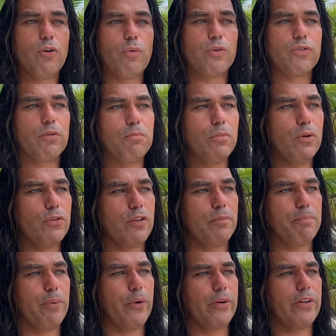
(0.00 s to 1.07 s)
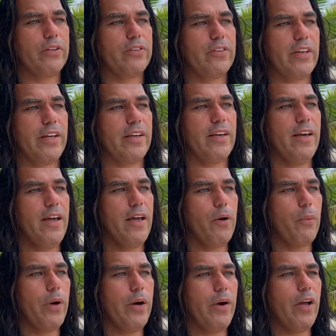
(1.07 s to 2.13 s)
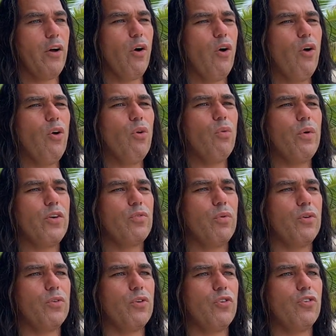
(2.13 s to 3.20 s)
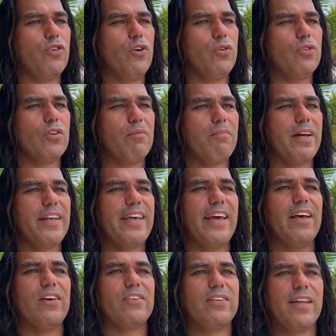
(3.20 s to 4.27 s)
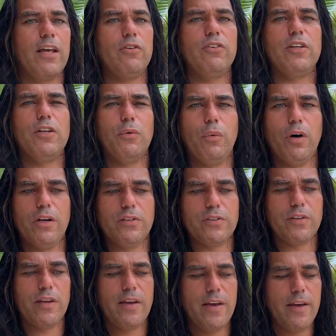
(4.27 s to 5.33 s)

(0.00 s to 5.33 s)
was the most important thing, where I always want to show somebody else than I really was.